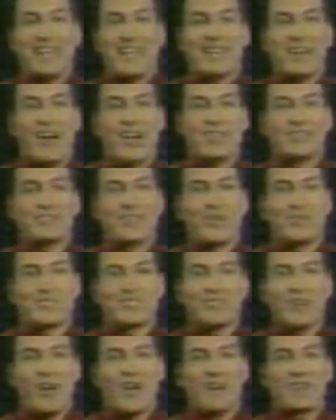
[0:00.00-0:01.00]
It also
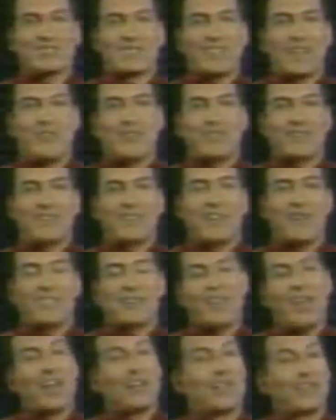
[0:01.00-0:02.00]
stars a
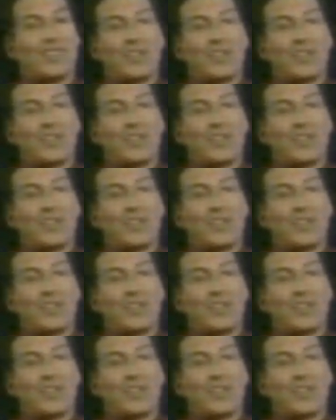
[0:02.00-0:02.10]
lot of